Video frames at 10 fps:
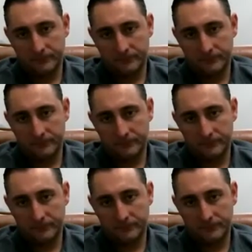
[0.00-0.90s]

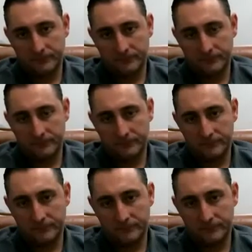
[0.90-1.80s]

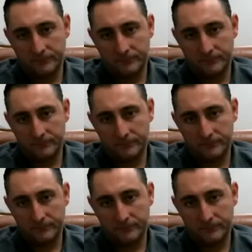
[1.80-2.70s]

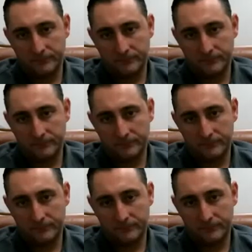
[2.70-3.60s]

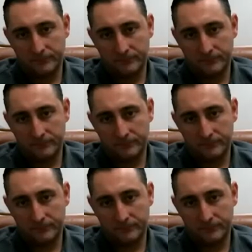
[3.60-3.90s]
(not speaking)